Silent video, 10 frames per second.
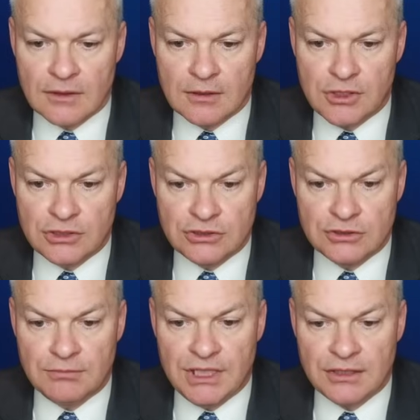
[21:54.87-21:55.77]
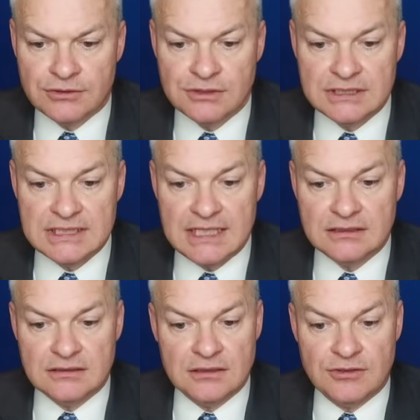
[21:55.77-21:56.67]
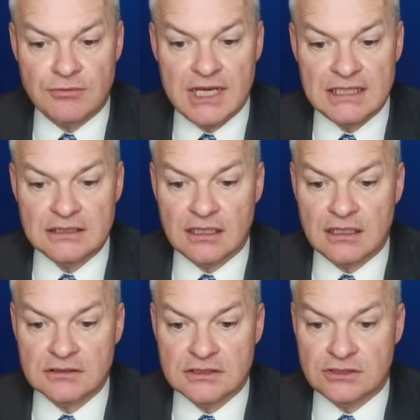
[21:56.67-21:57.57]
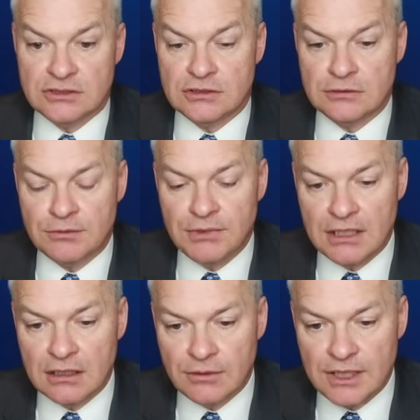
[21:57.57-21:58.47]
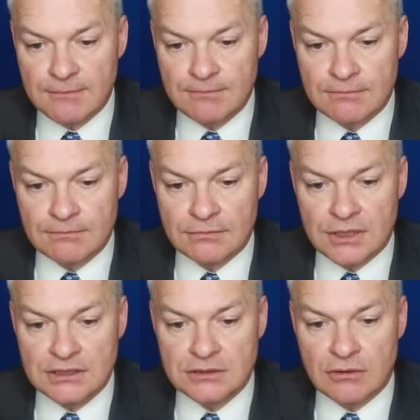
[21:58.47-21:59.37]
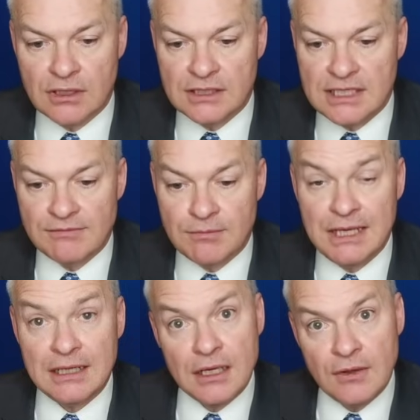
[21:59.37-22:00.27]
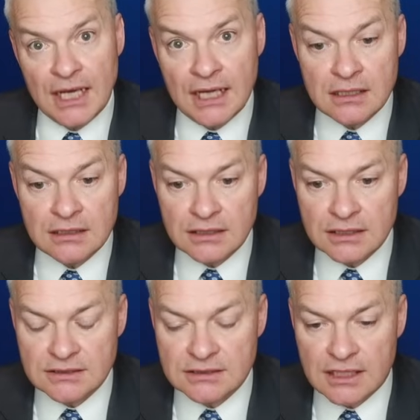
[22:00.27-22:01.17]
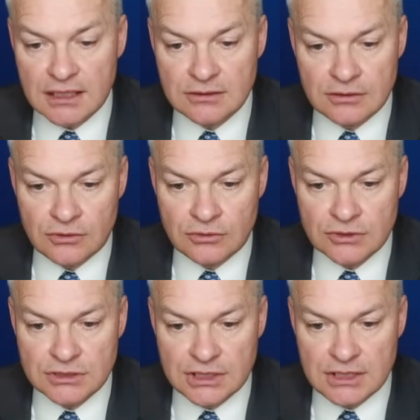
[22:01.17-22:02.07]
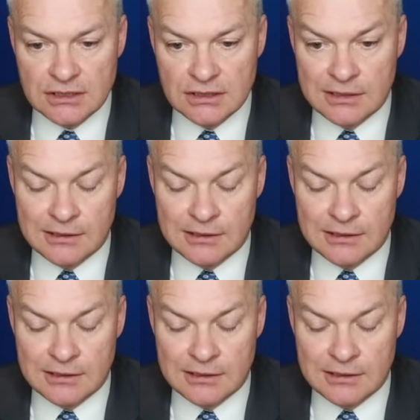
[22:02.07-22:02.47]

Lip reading: Opponent could bingo through the Z. The remaining tiles are super bingo-y. But he's not going to have a bingo ending in Z, or she.